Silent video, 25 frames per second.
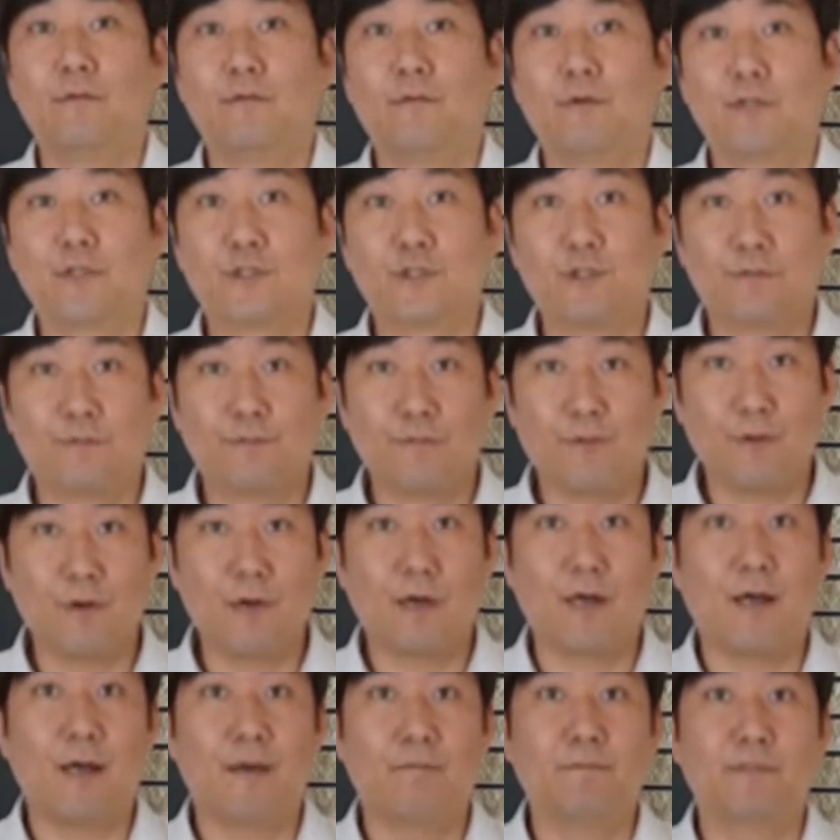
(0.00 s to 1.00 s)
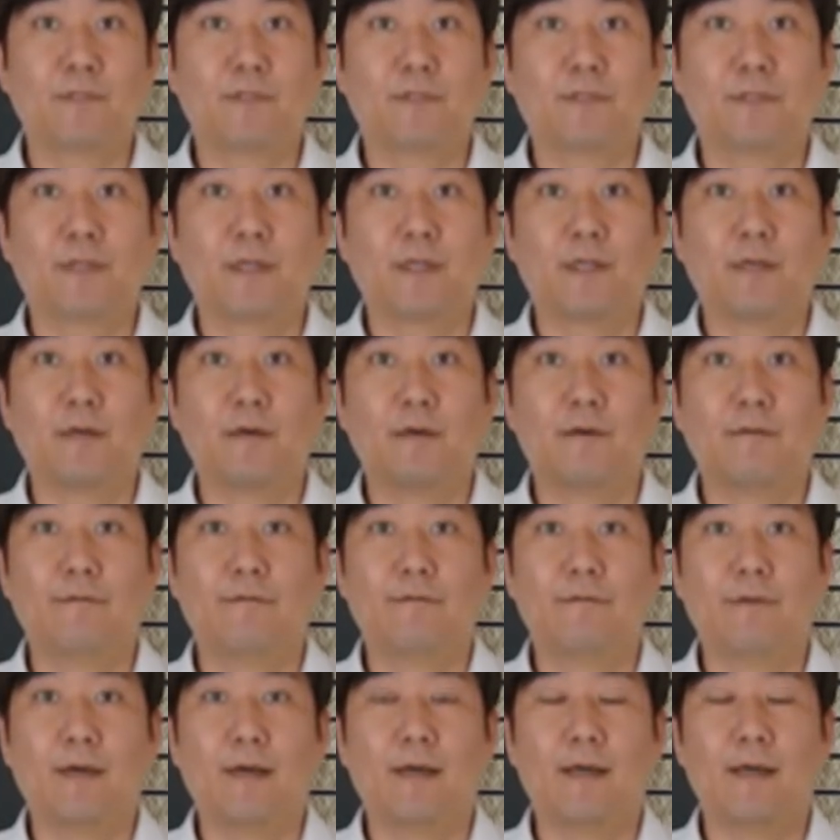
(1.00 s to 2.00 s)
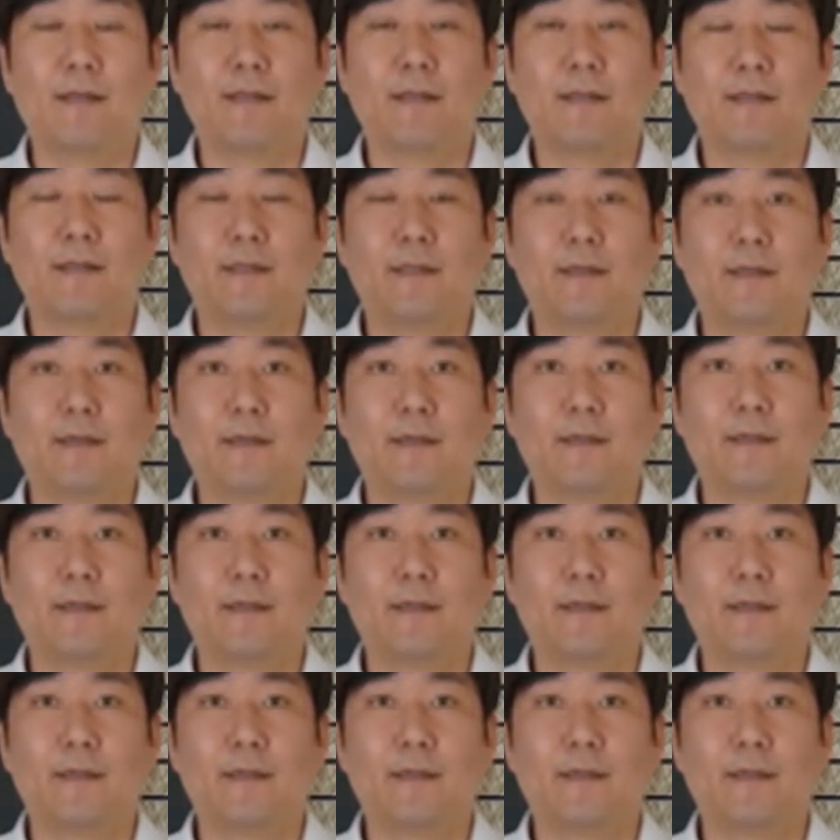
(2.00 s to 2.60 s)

wash 4 cups and